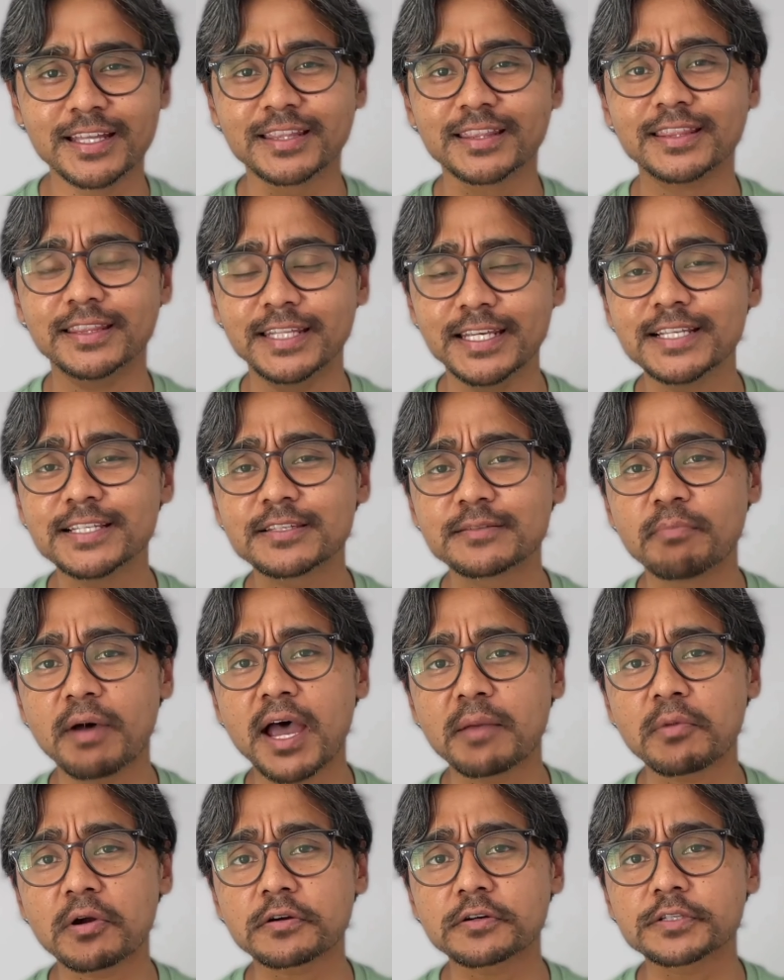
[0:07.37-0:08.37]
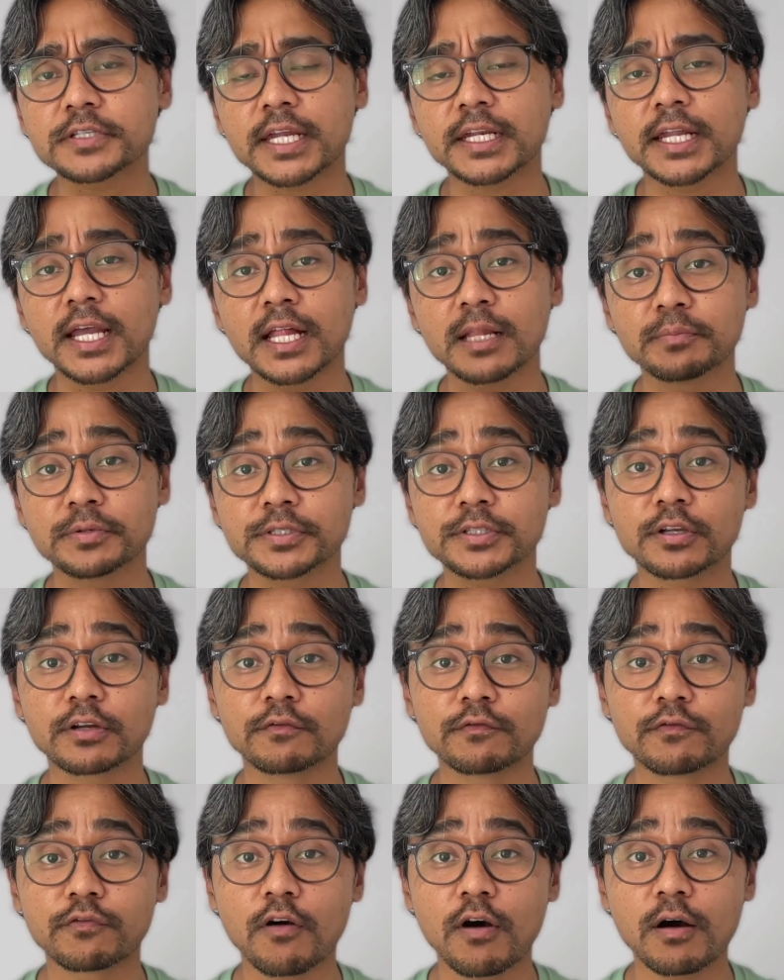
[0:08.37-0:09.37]
These biomarkers can help us
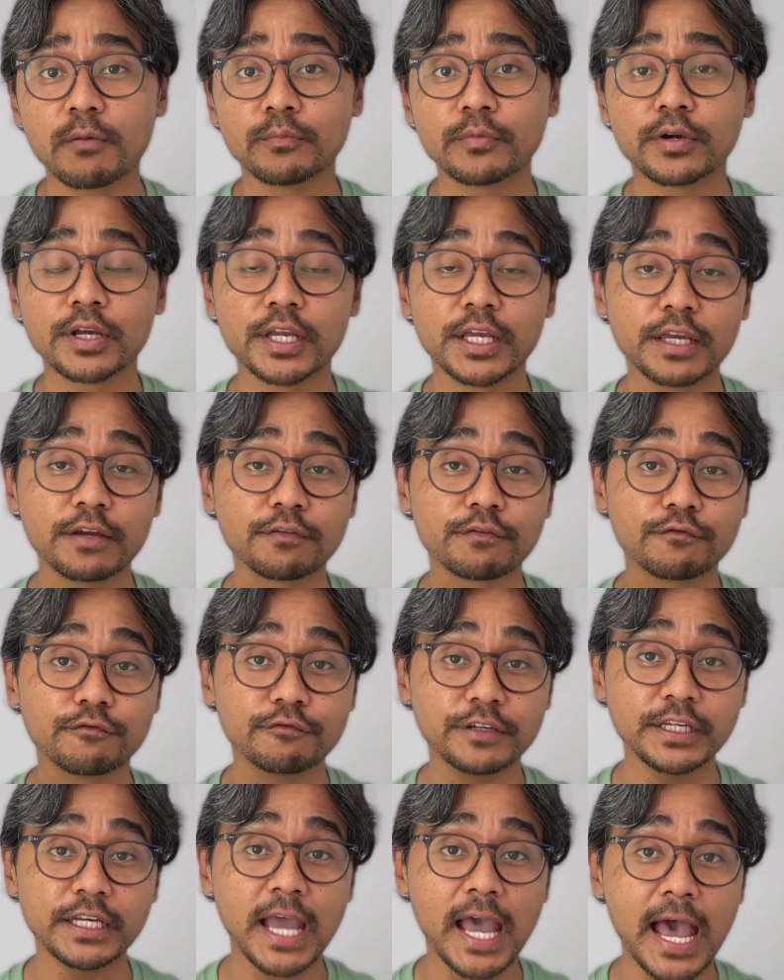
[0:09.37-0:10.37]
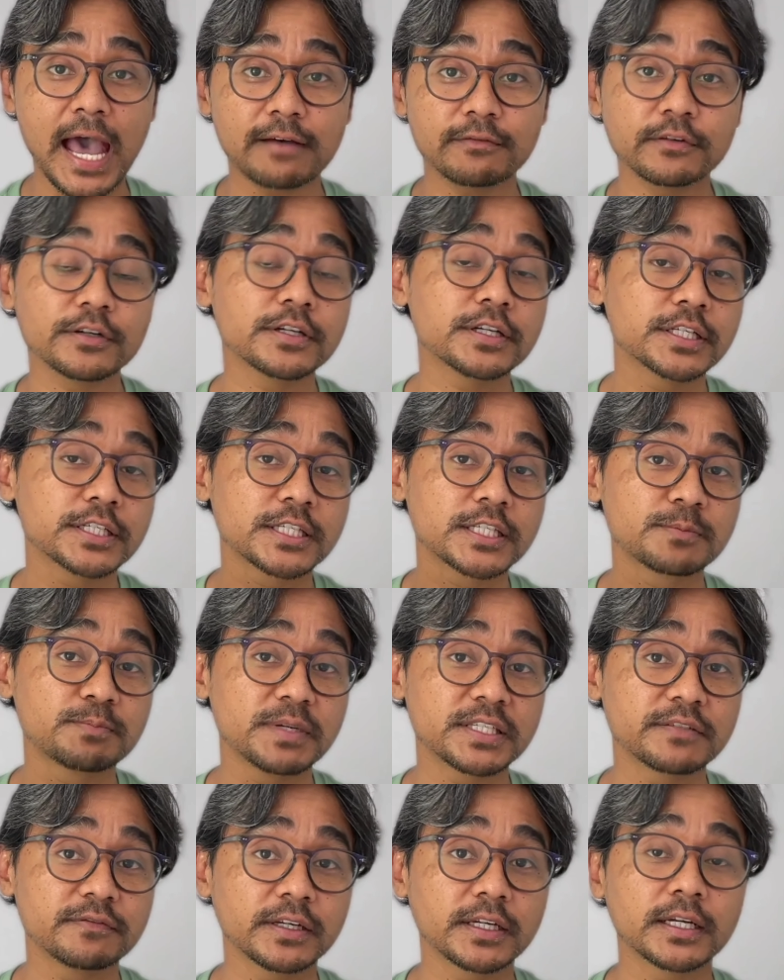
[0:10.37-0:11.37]
confirm if we have a
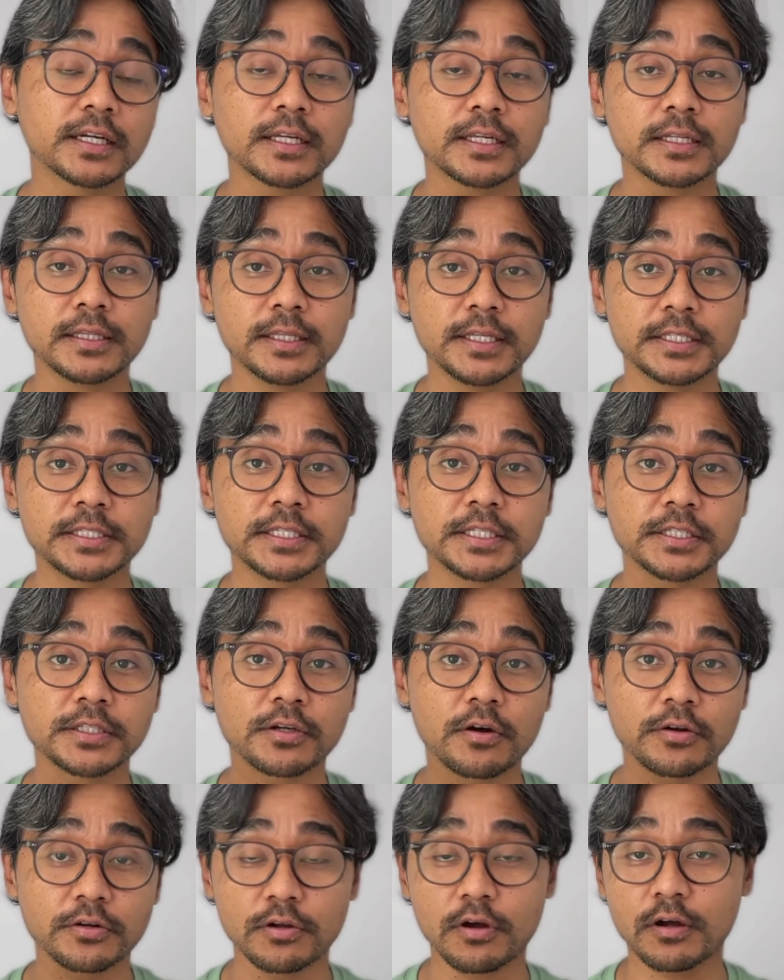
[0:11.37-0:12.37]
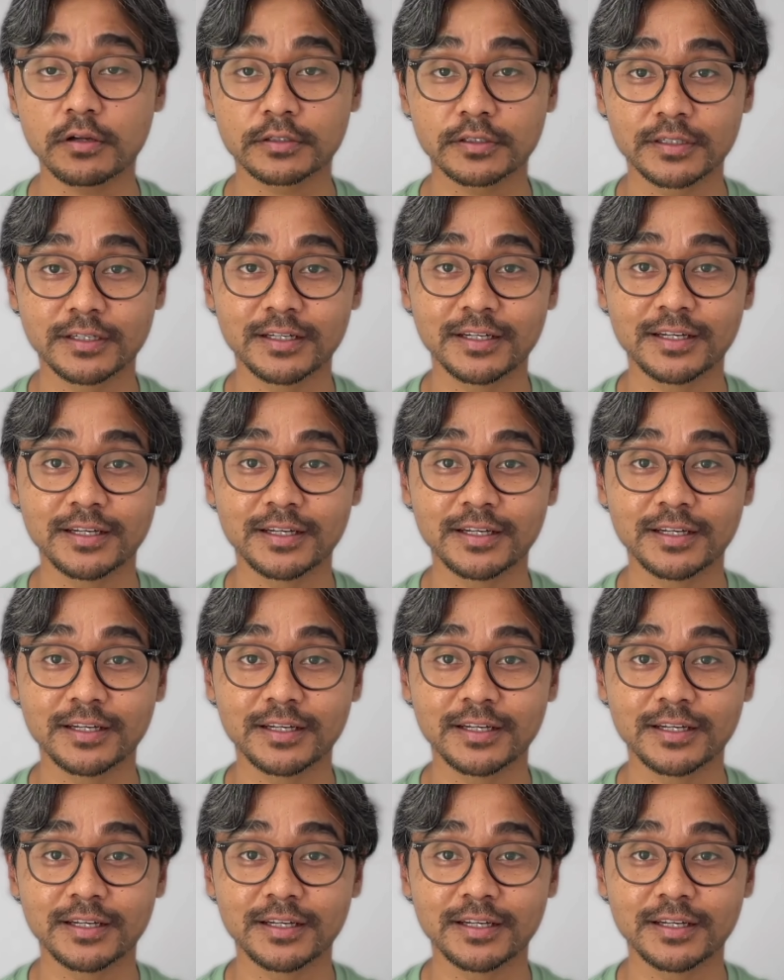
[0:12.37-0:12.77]
specific disease or not.